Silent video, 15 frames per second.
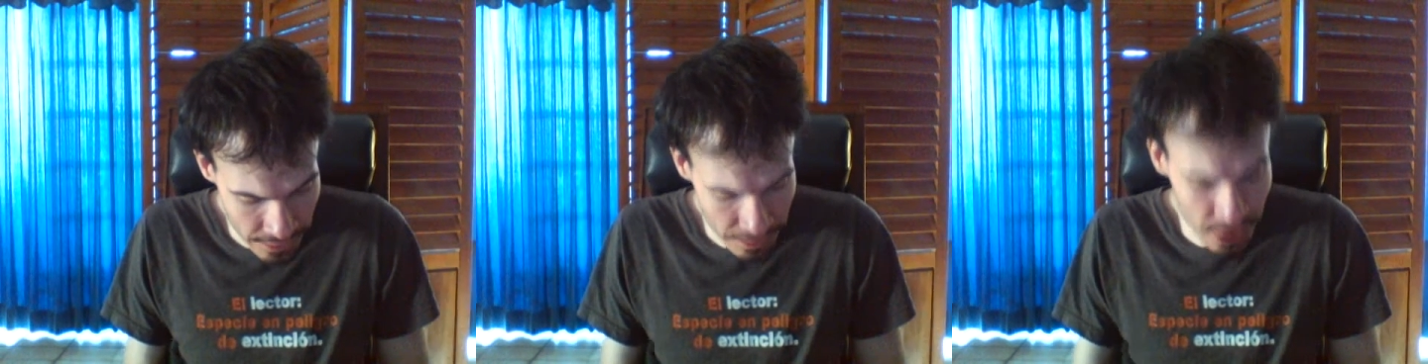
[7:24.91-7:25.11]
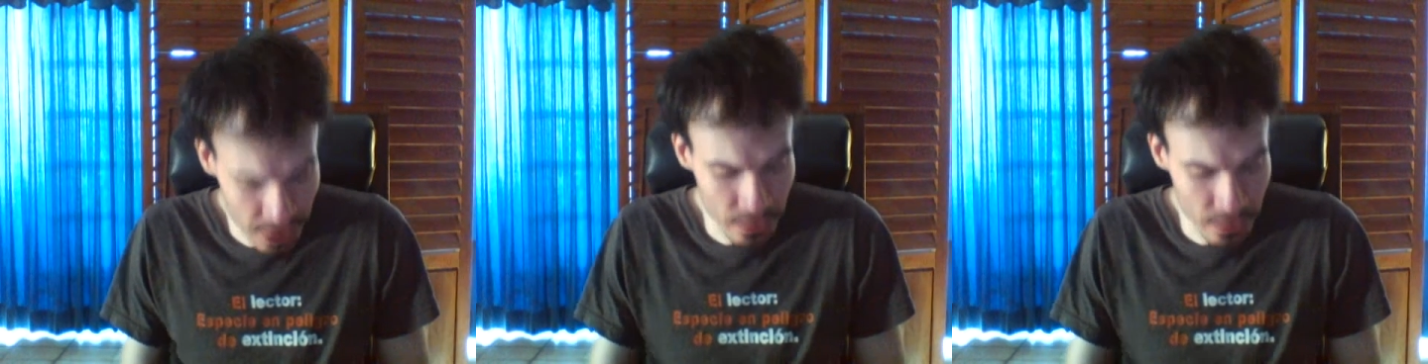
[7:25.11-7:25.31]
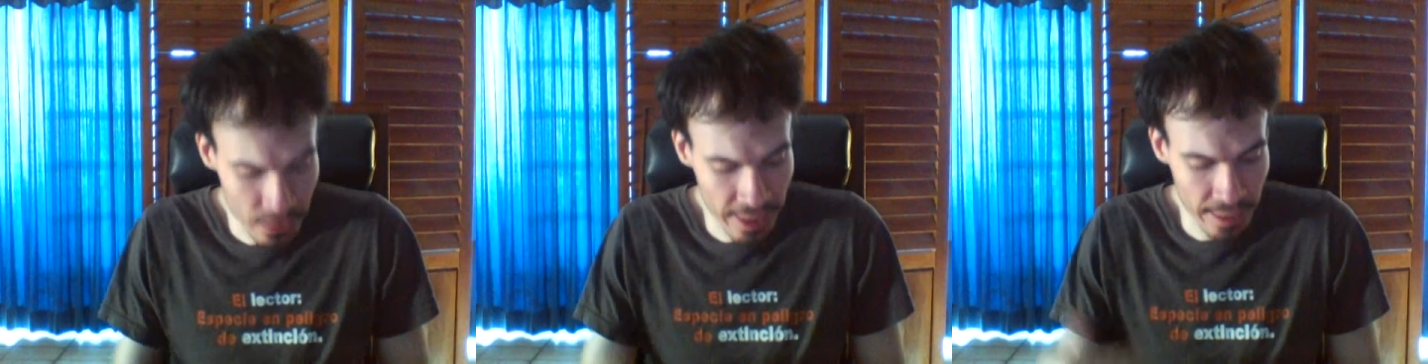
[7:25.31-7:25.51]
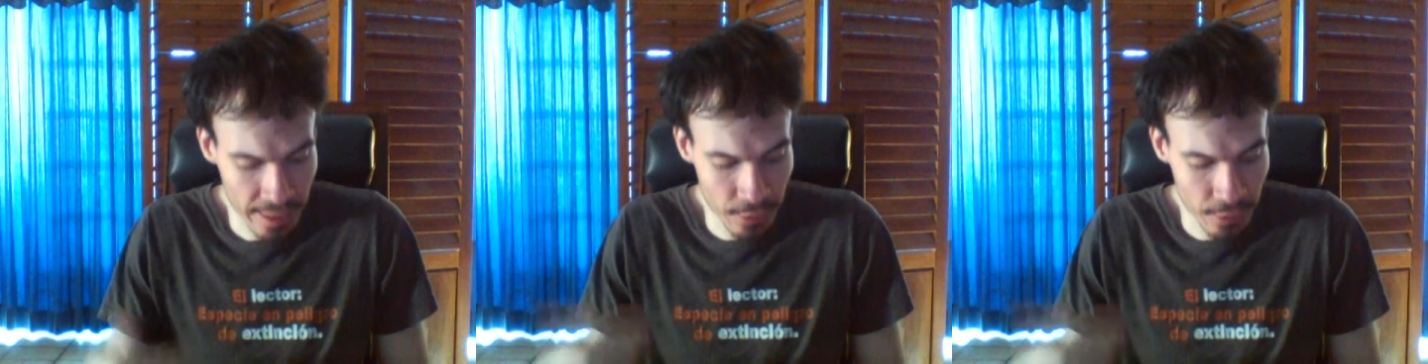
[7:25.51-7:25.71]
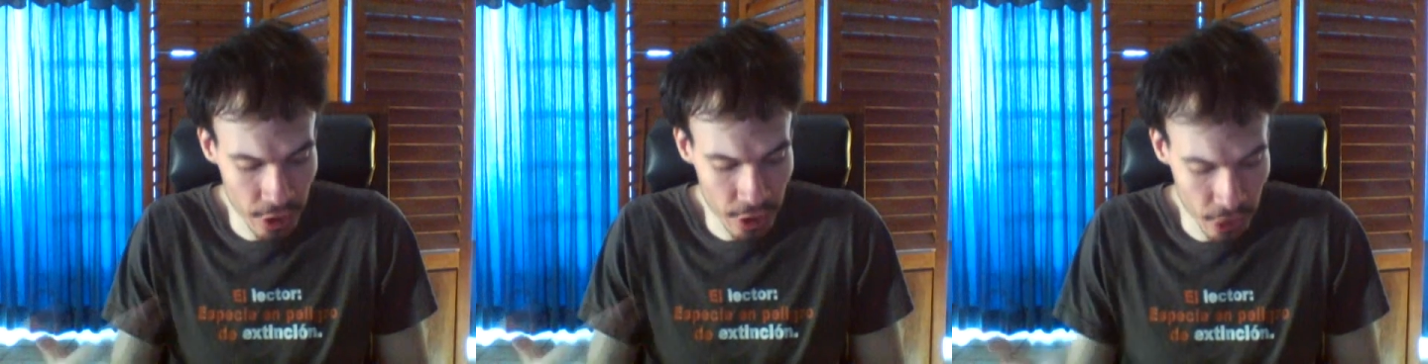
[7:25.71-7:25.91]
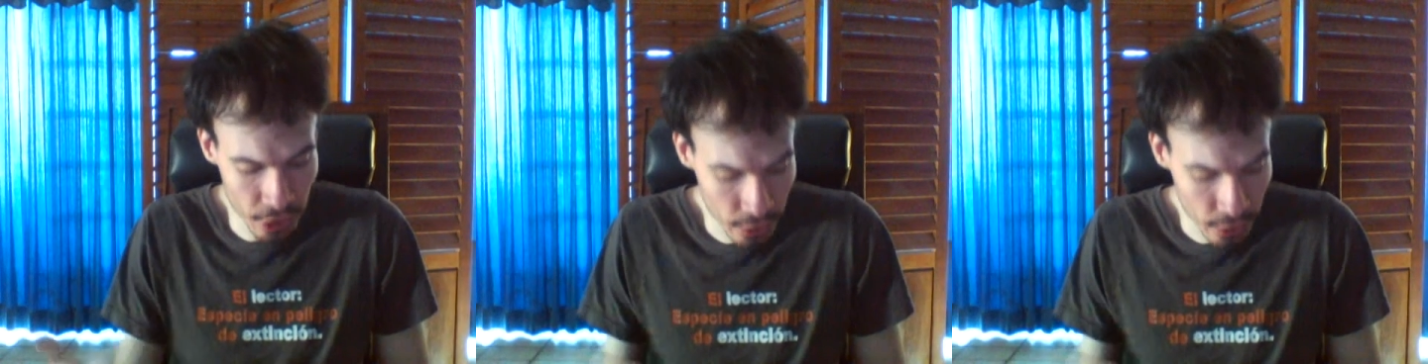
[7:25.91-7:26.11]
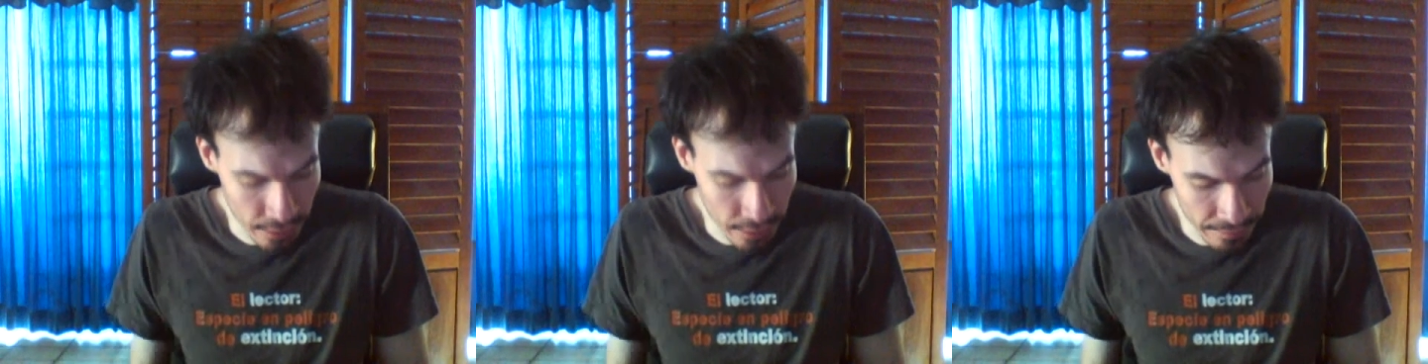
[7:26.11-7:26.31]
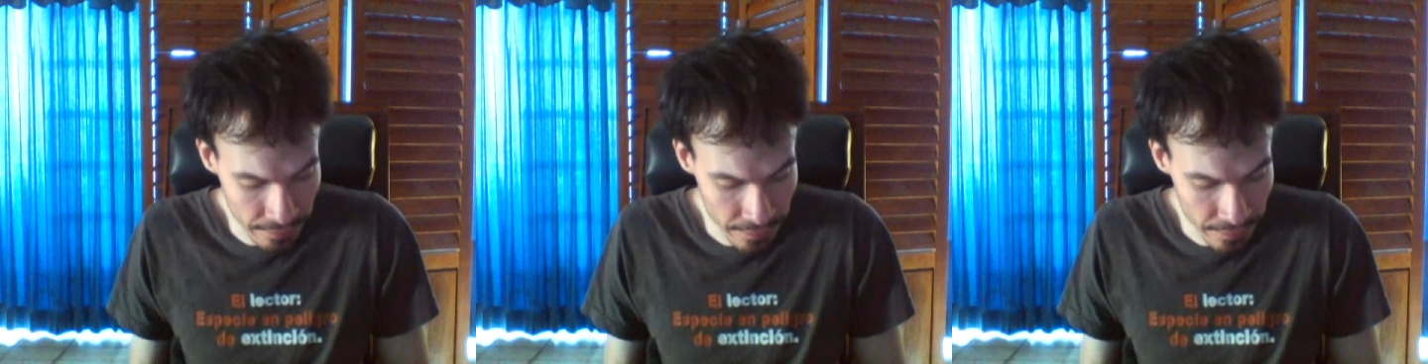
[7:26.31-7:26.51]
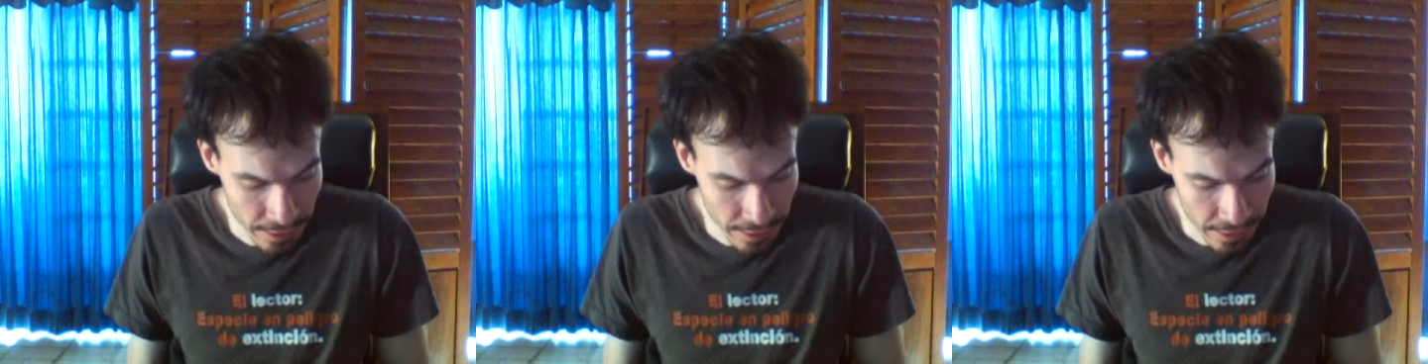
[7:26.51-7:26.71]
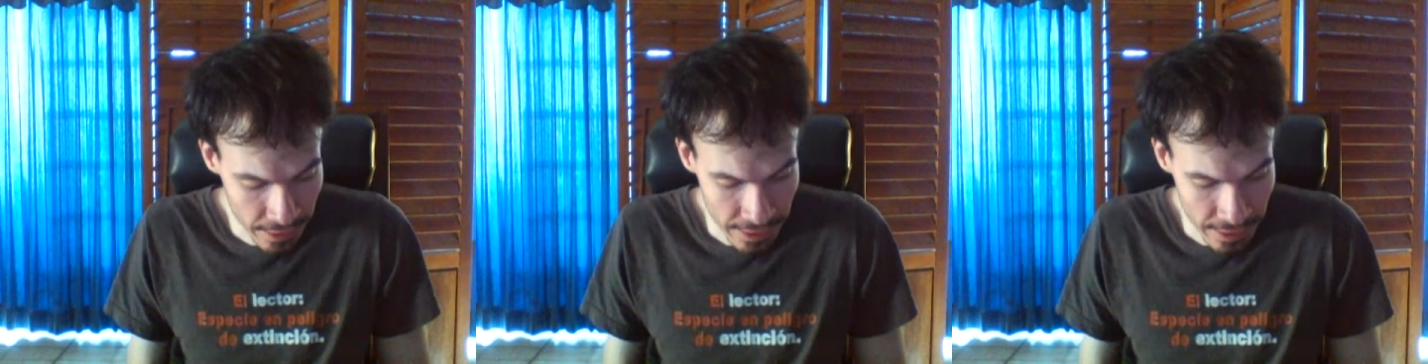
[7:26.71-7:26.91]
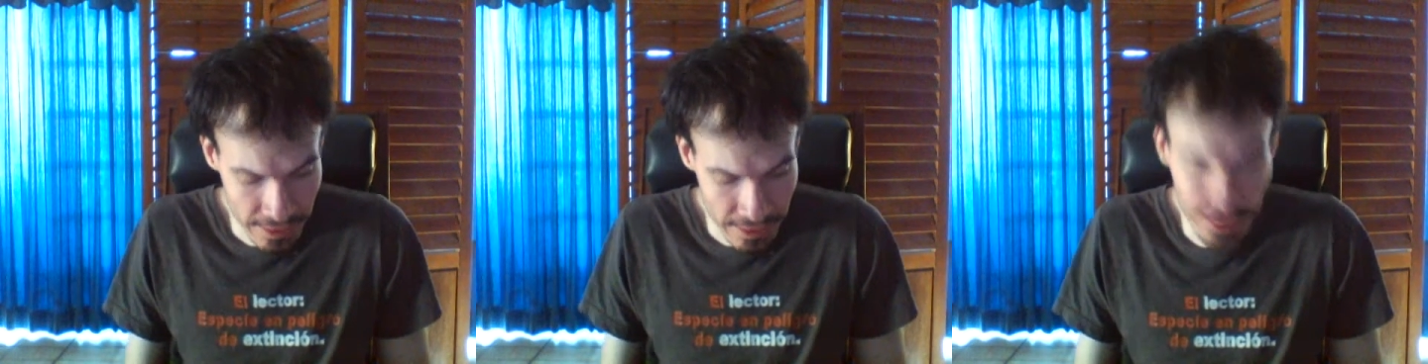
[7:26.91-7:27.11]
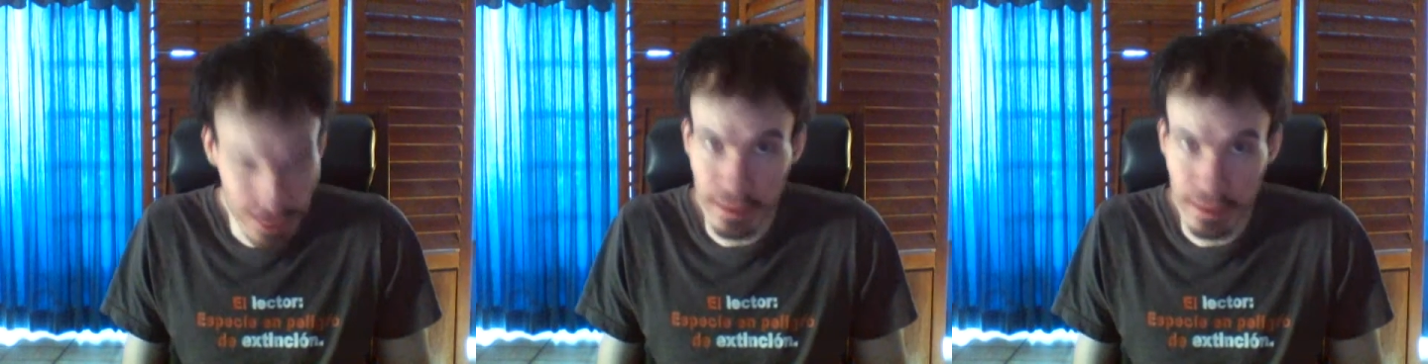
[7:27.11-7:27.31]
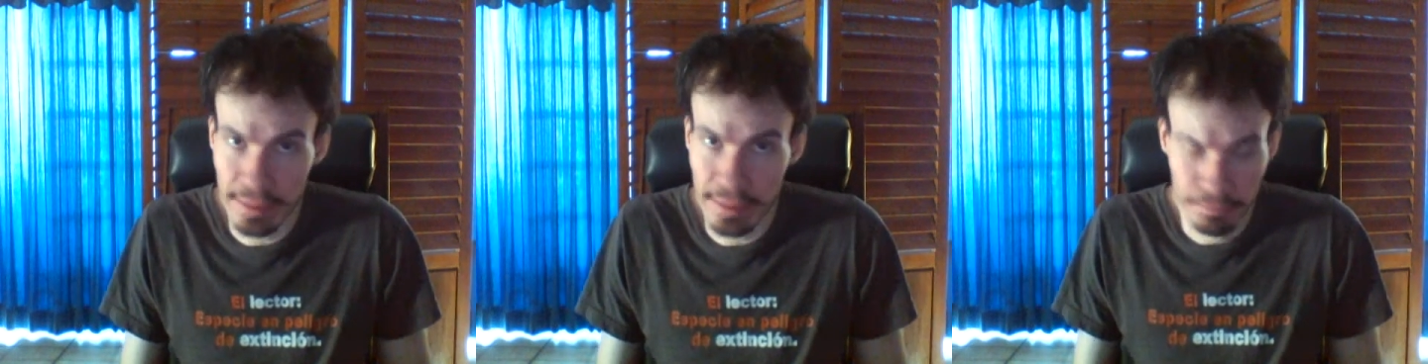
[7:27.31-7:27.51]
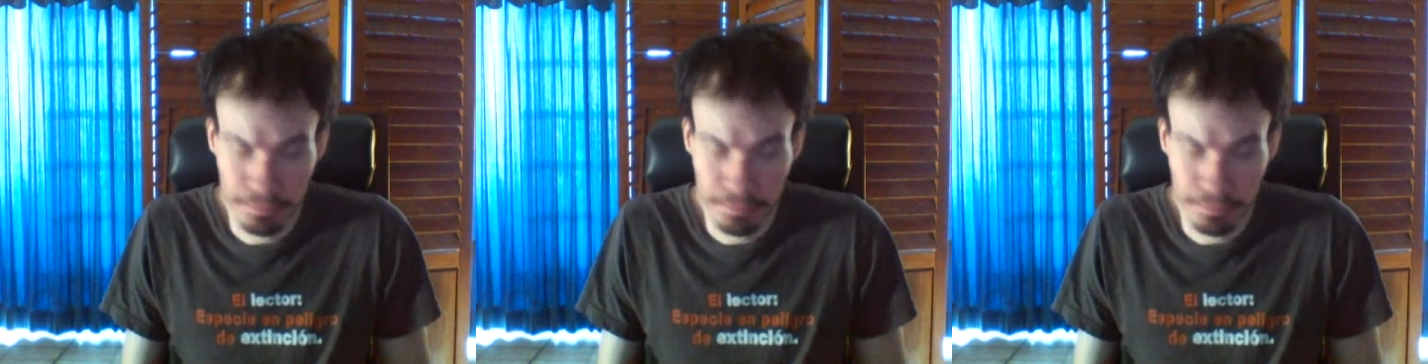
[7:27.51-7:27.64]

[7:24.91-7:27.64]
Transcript: penetrating ammunition, etc.